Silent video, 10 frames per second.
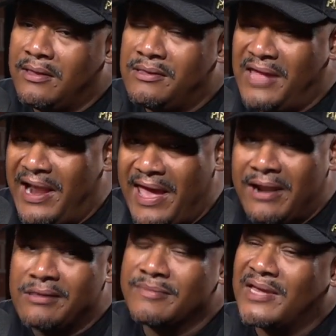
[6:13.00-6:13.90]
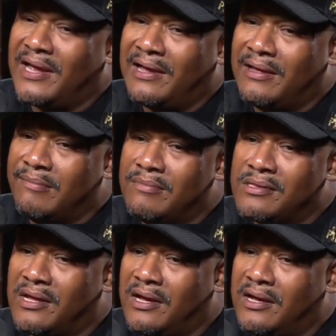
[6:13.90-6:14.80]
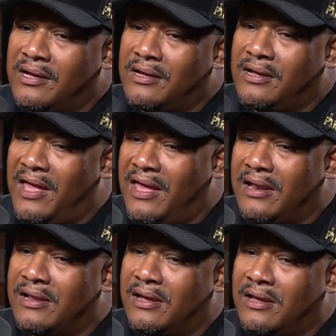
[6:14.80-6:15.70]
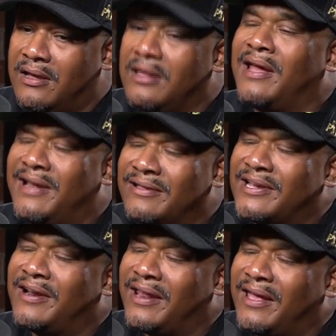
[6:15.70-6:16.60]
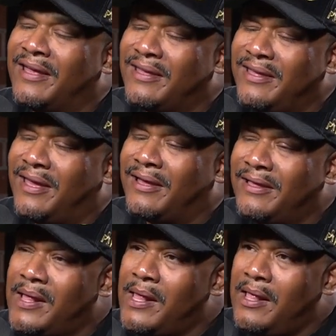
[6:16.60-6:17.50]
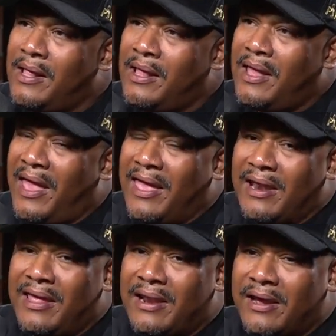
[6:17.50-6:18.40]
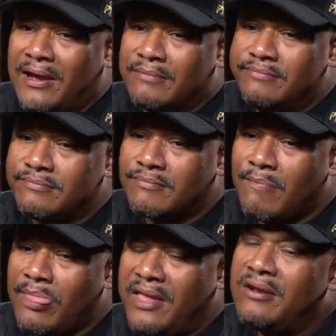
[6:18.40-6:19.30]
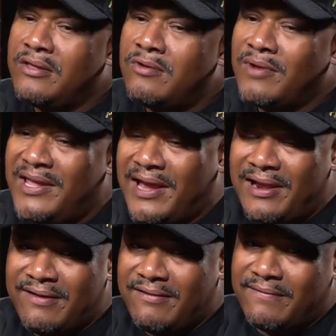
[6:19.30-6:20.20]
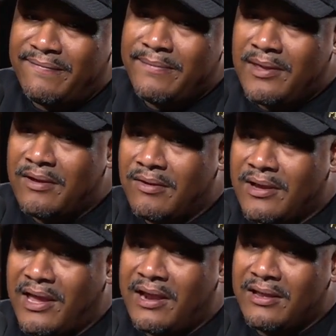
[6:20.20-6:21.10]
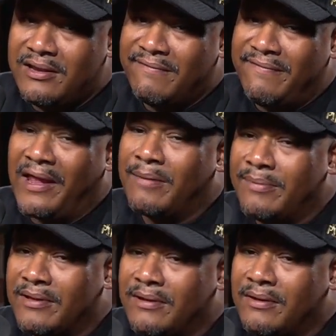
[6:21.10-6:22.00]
Santa Ana sometimes, and downtown LA. Yeah. And then, you know, you really kind of develop